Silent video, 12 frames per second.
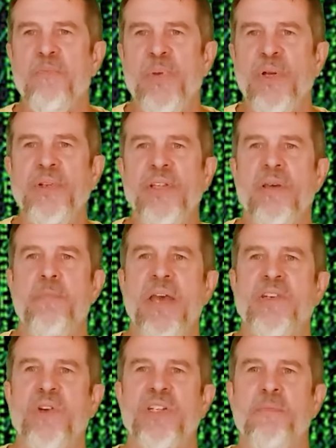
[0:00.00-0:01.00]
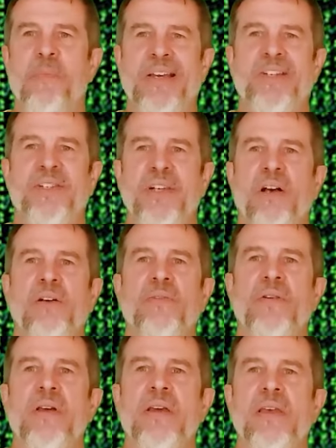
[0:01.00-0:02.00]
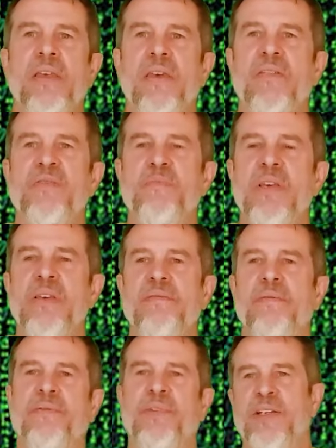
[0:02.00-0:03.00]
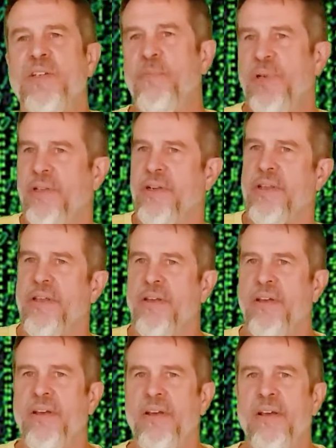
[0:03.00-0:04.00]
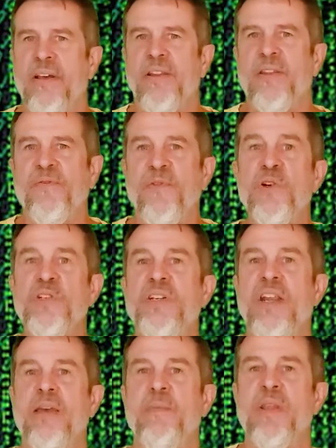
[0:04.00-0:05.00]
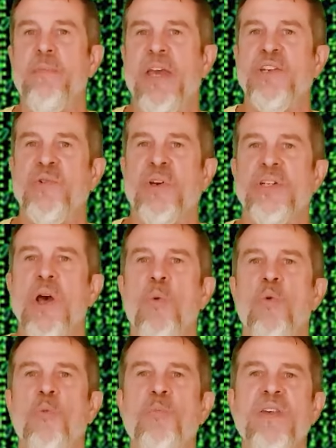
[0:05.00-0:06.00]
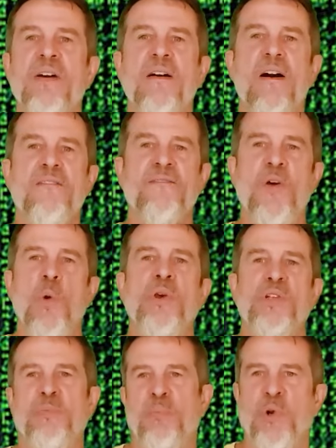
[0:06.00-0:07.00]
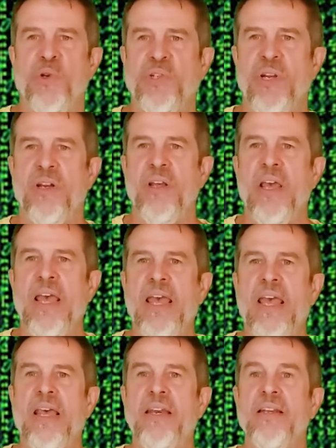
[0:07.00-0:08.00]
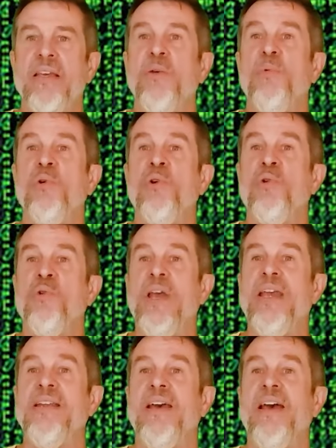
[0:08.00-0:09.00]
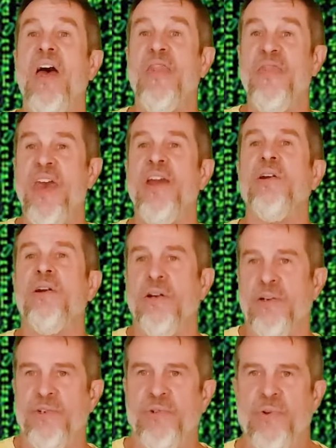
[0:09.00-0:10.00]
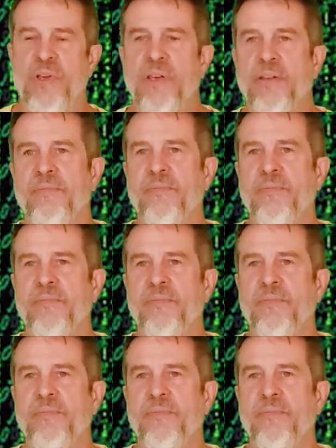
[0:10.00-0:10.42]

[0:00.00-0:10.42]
Building the matrix myself gives me flexibility. The first name in the matrix will be the focus person, and it will create their tree.